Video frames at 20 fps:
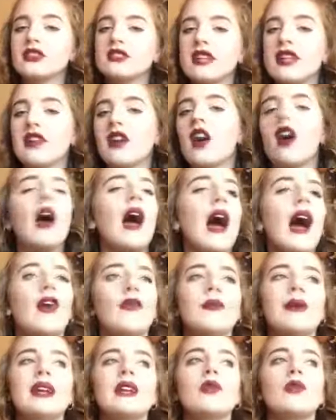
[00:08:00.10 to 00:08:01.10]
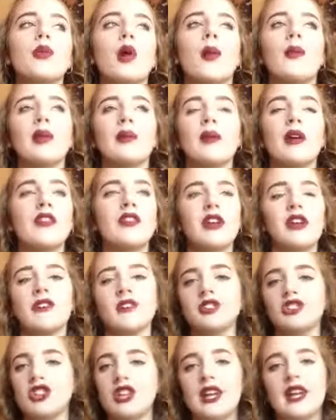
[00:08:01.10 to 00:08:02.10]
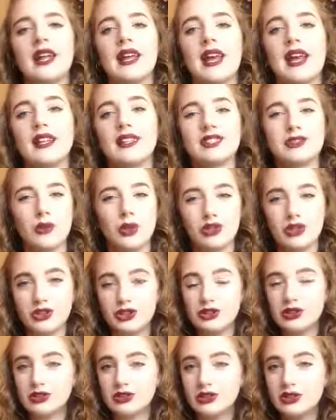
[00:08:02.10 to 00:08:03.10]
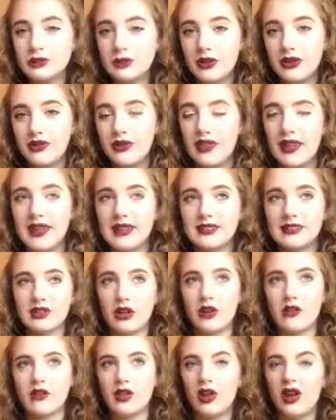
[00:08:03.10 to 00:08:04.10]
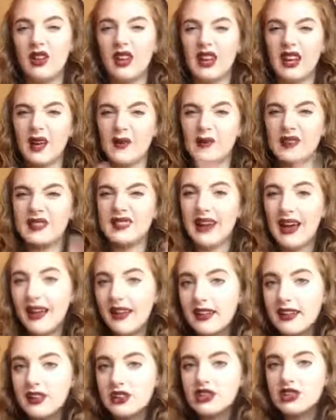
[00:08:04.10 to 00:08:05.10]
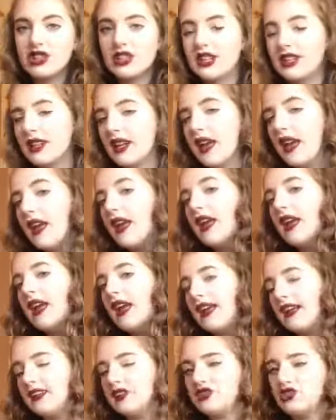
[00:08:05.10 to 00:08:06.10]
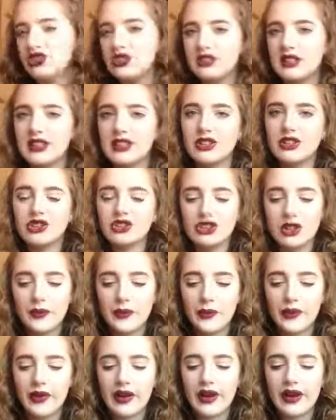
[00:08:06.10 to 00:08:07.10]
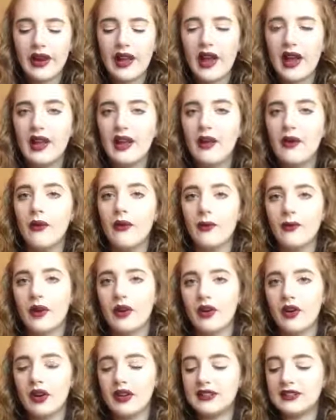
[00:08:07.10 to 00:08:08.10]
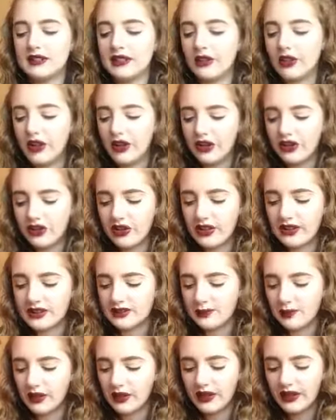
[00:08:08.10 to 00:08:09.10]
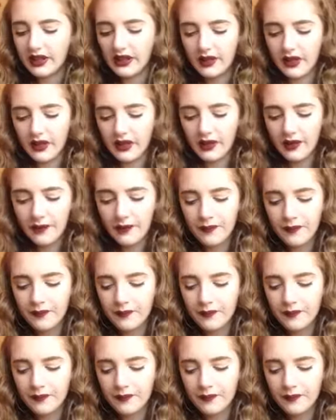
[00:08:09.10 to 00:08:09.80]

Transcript: Sidecar, Half Baked is probably my favourite shade. Again, it swatches so smoothly, it's sort of got like a metallic sheen. It's just like shimmery and oh my god, it's gorgeous. But in here,